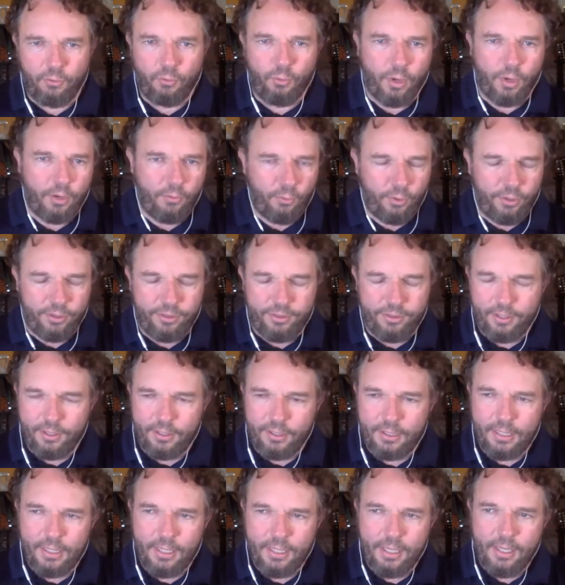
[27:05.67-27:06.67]
run with it
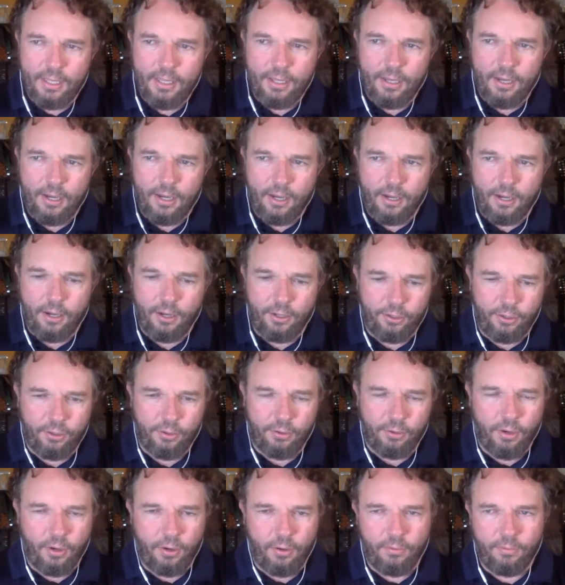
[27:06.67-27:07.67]
uh, on
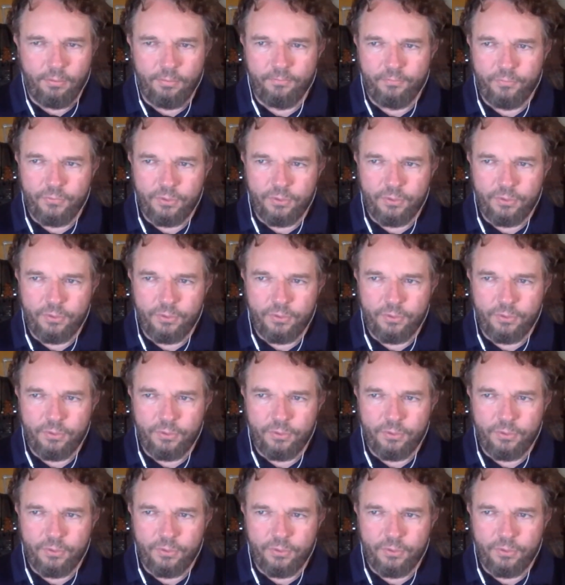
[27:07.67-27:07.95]
your own.